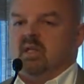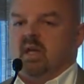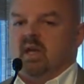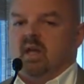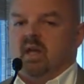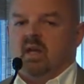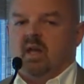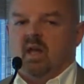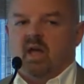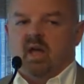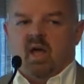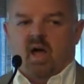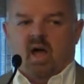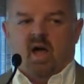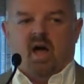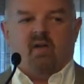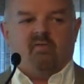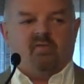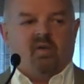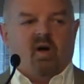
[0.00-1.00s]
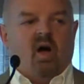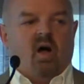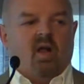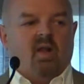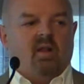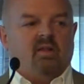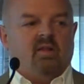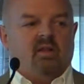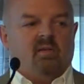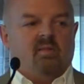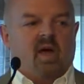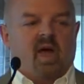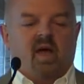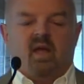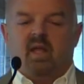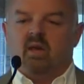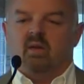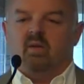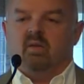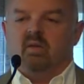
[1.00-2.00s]
and of all of them, I
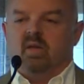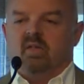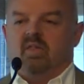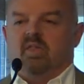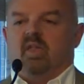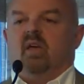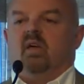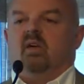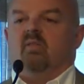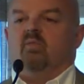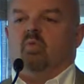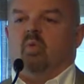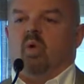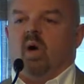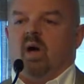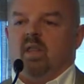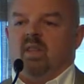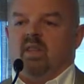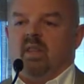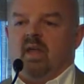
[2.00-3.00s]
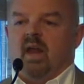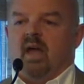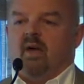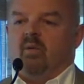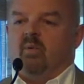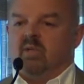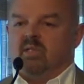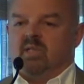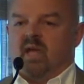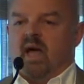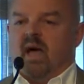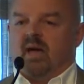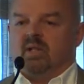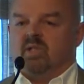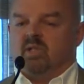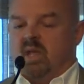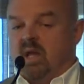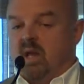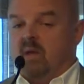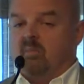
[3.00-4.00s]
can only think of one that was
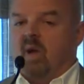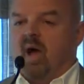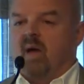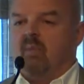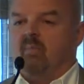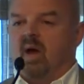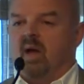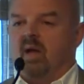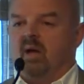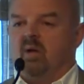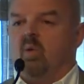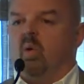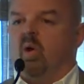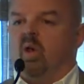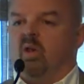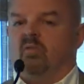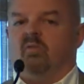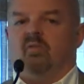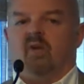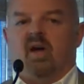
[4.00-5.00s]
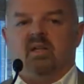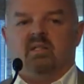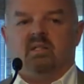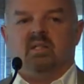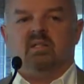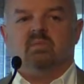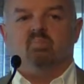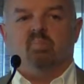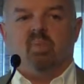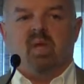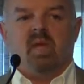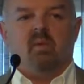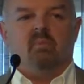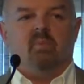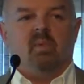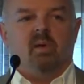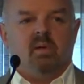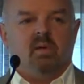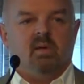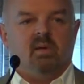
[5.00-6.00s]
actually, in my mind, qualifies as BIM.